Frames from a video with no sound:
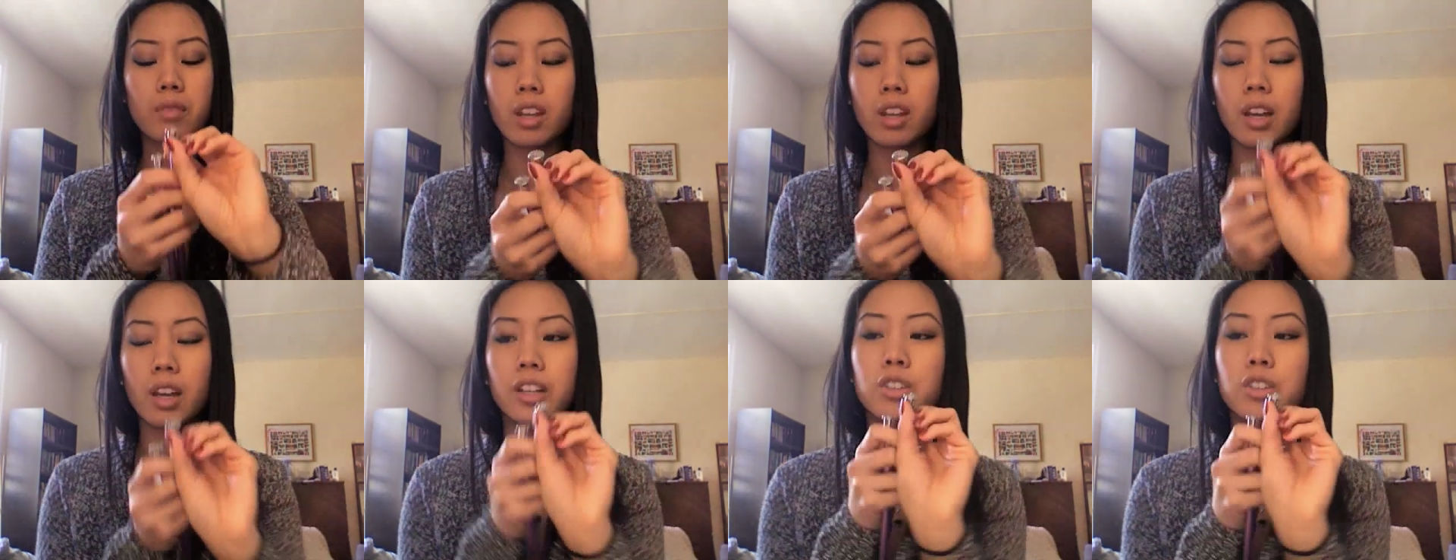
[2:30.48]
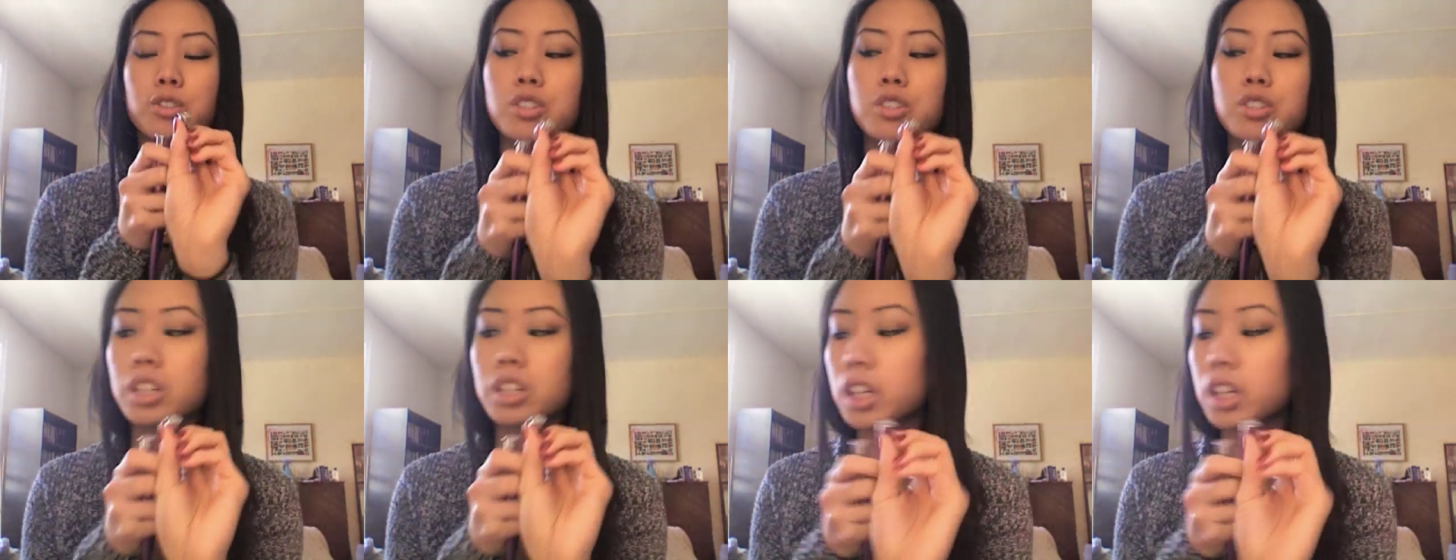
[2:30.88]
And
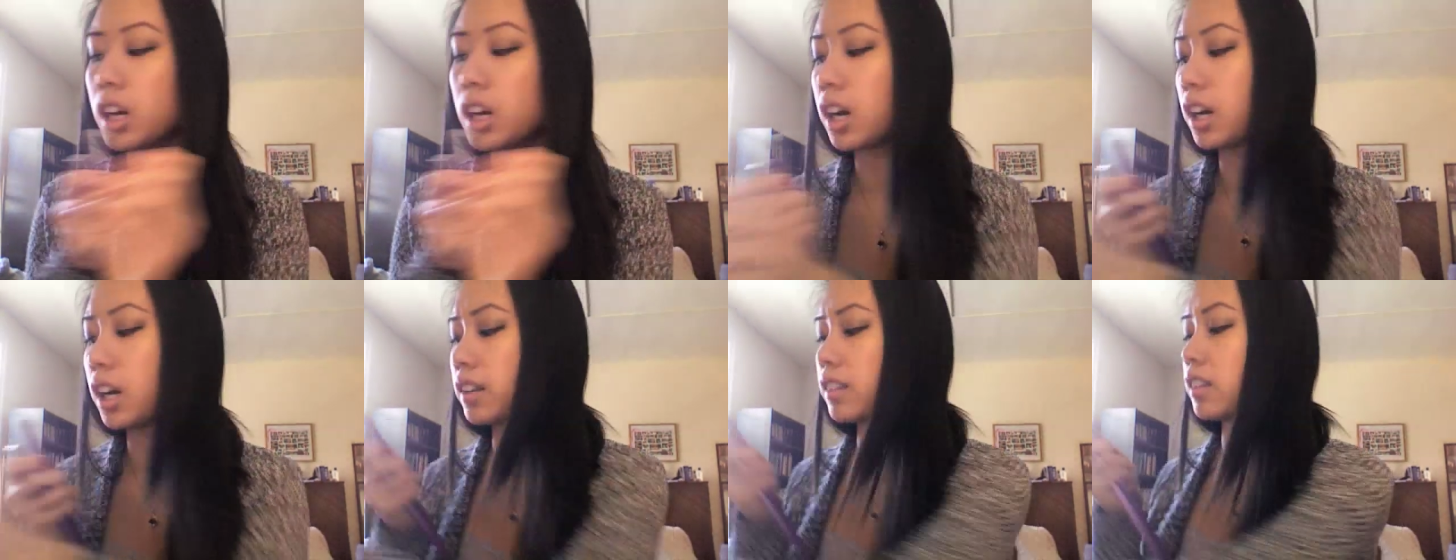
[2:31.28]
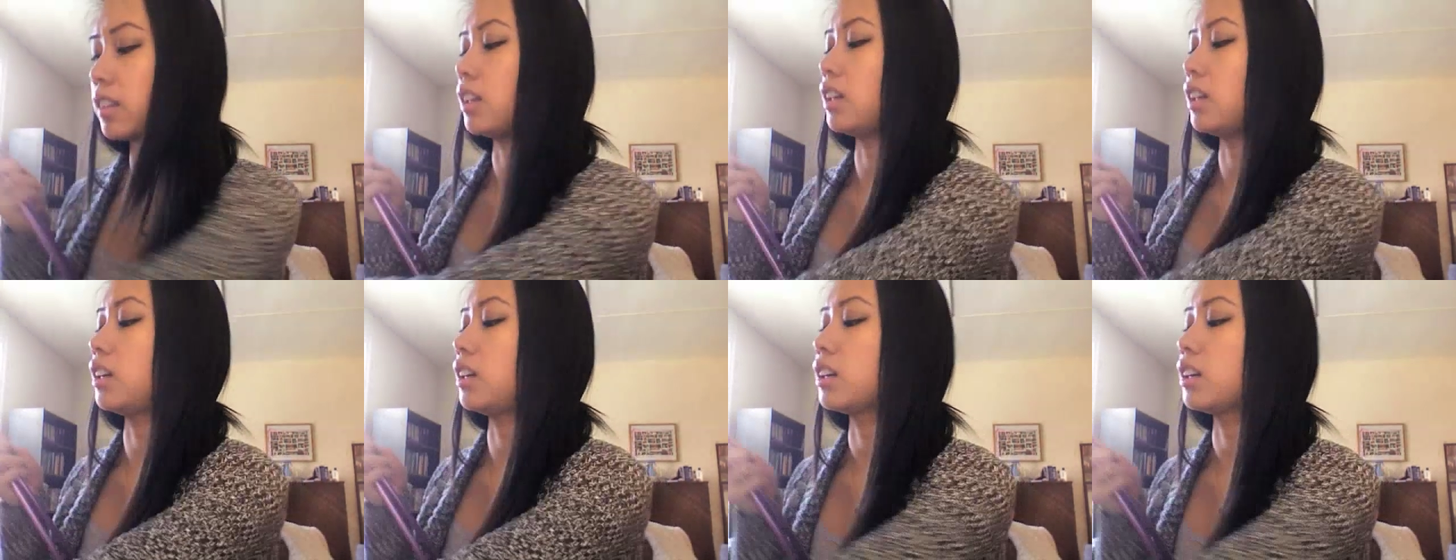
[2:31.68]
usually on
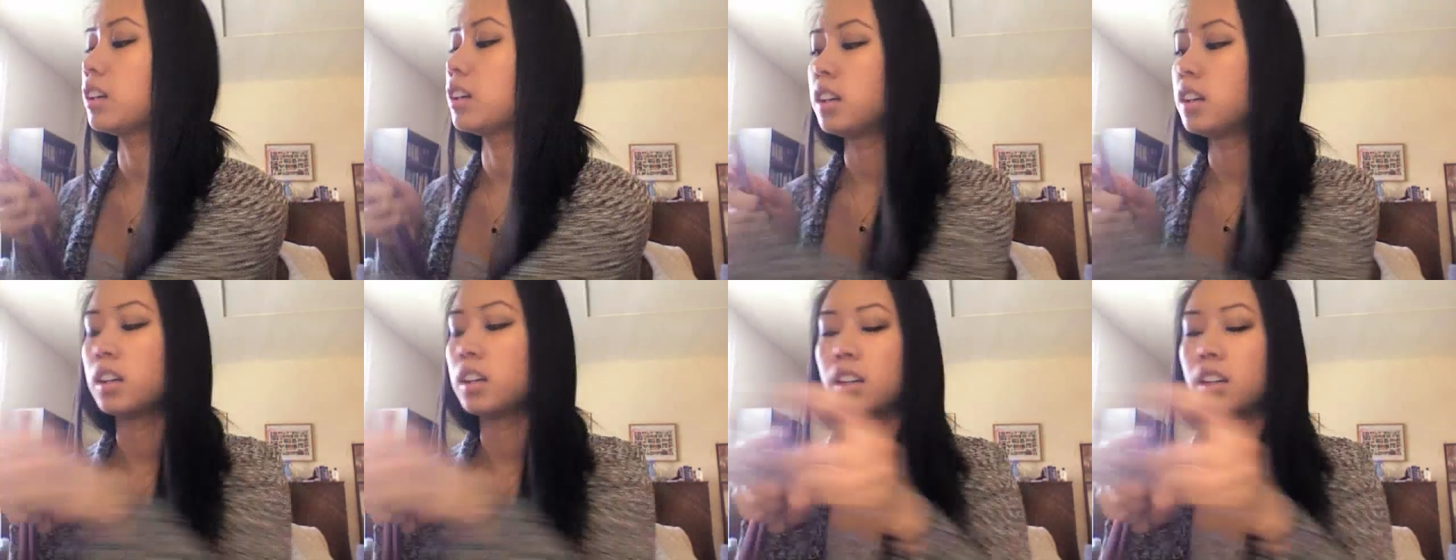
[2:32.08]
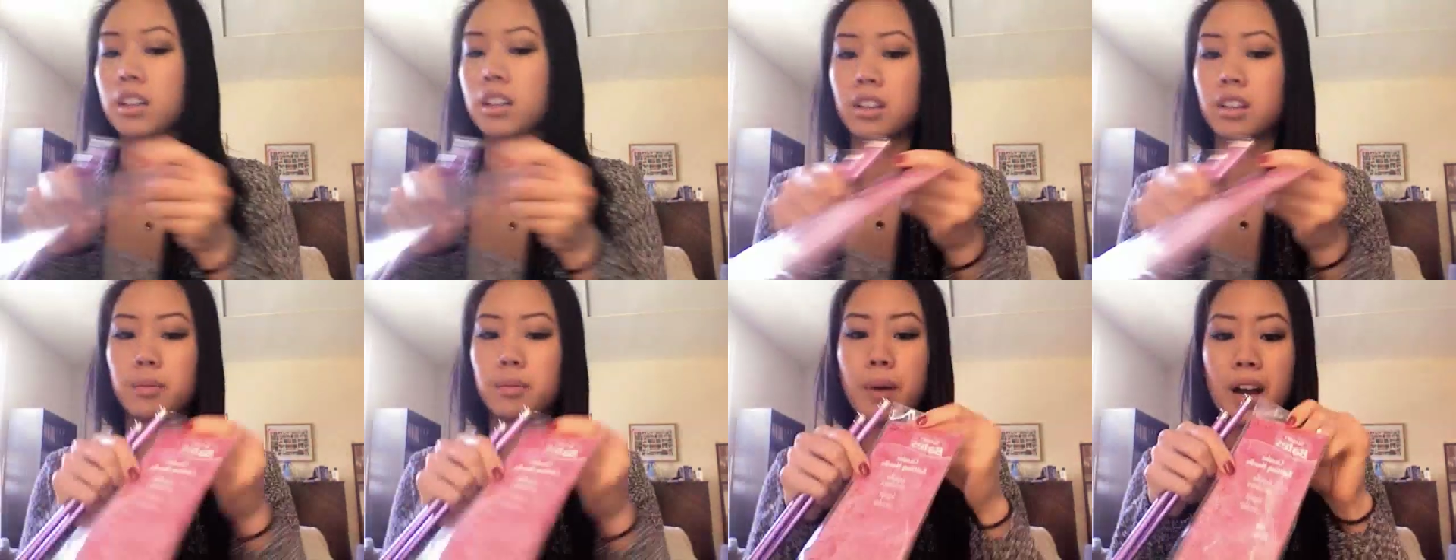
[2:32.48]
the
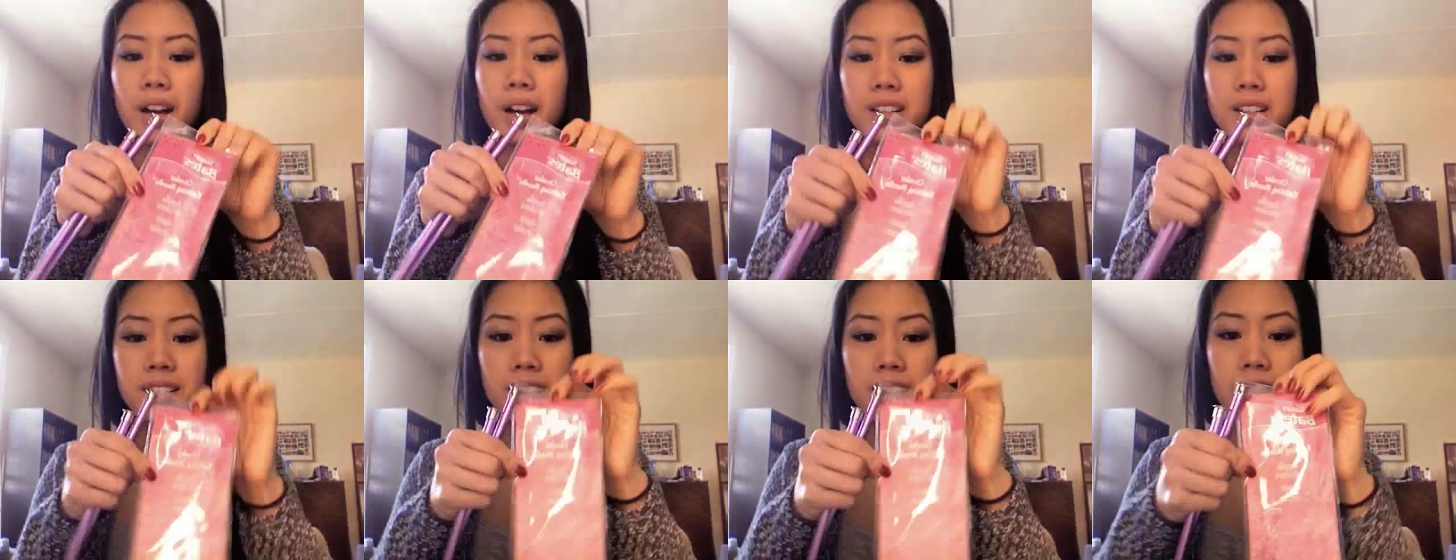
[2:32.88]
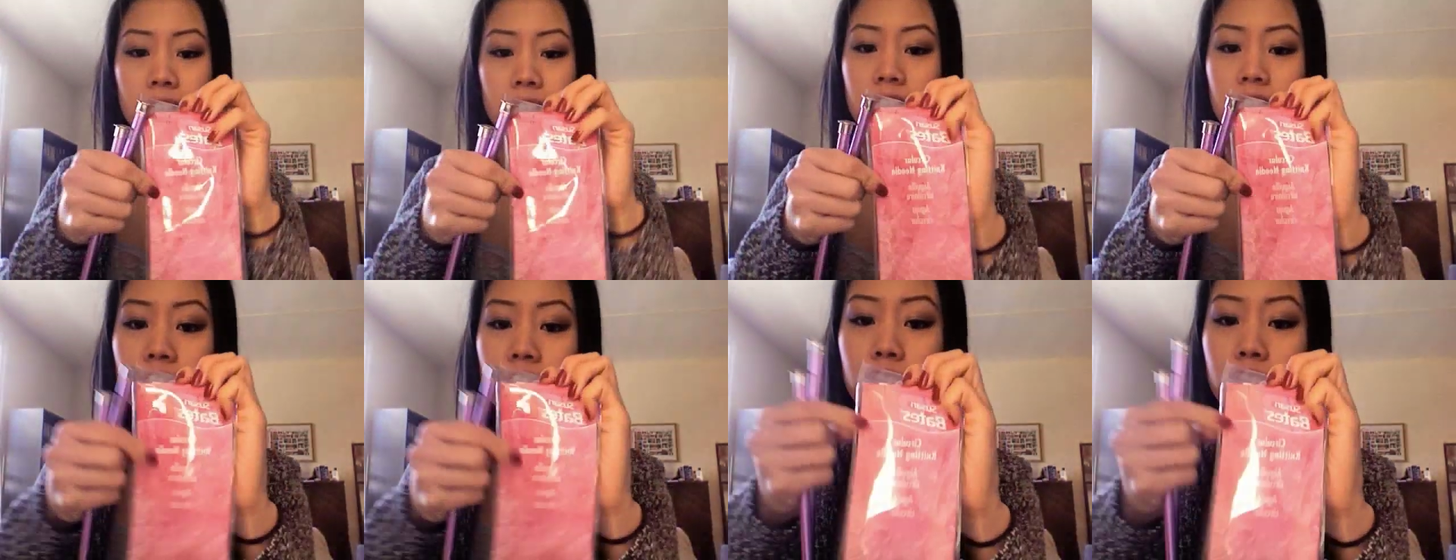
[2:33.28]
box that the
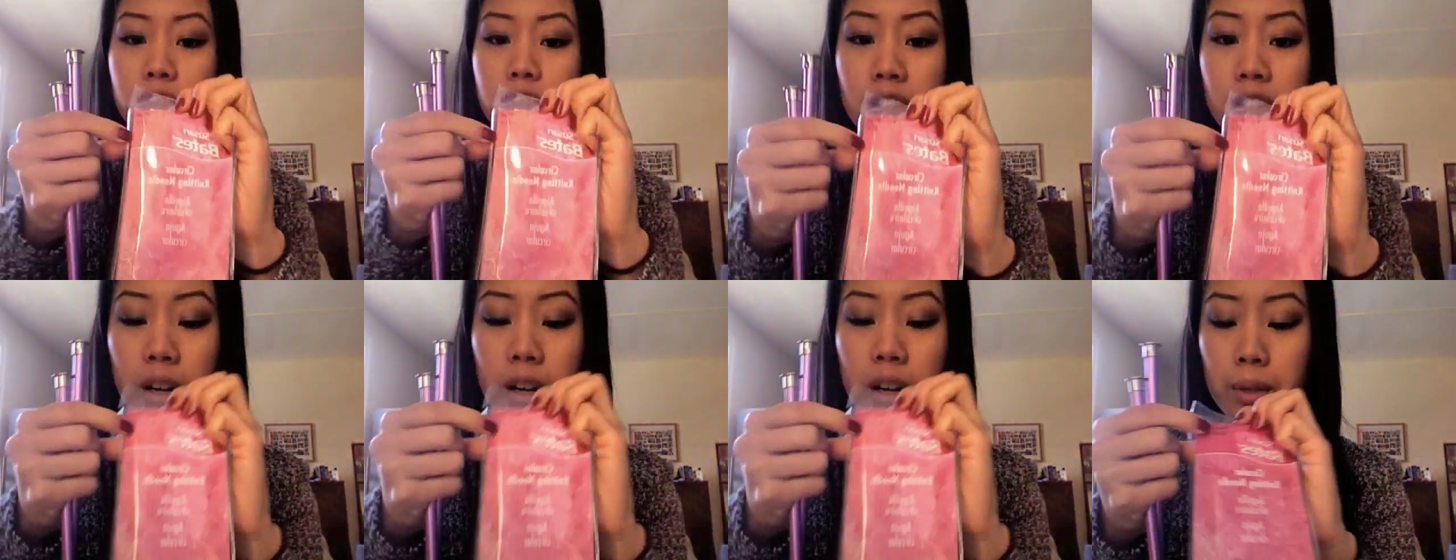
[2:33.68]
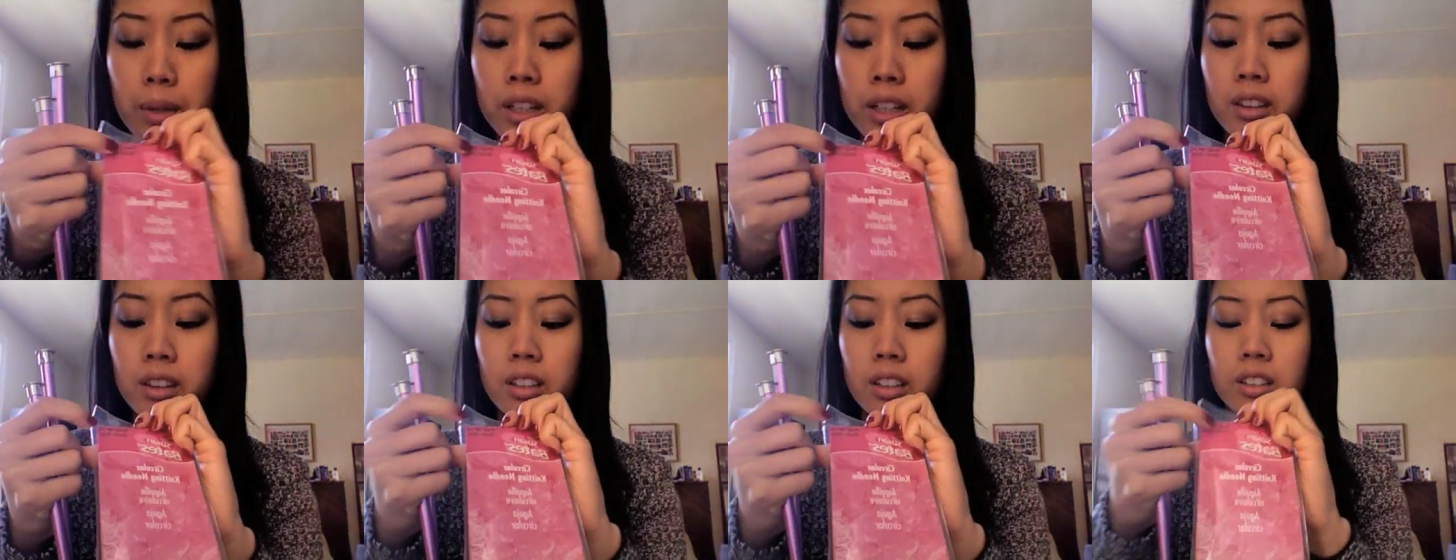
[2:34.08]
needles come
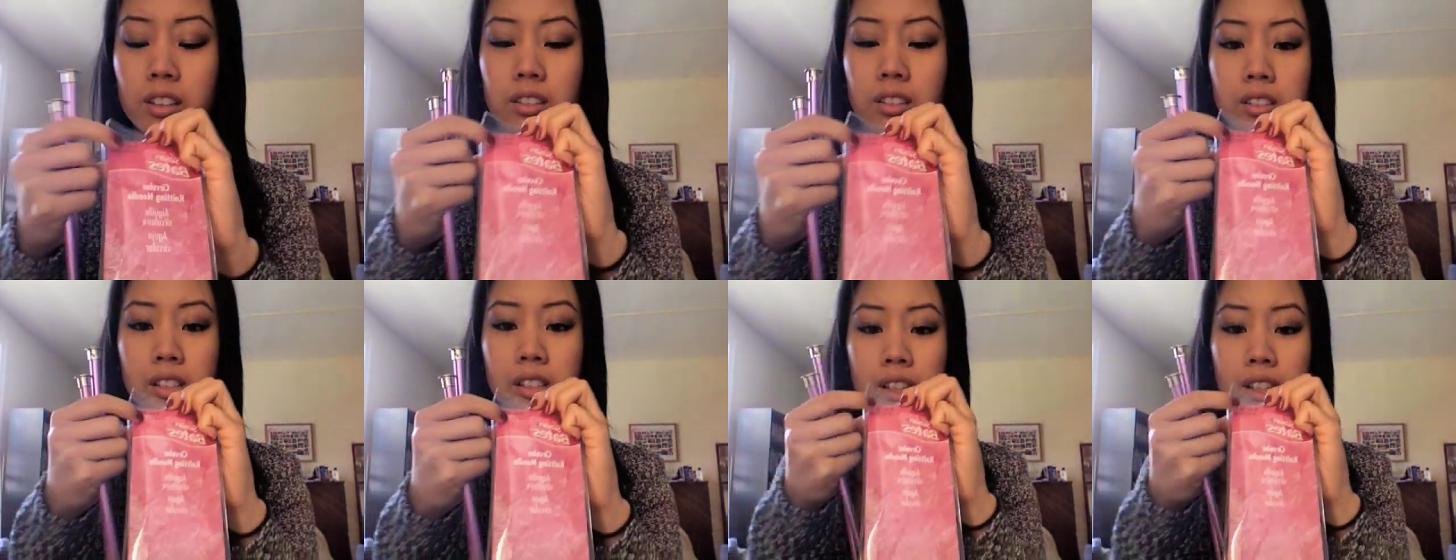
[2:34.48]
in, they'll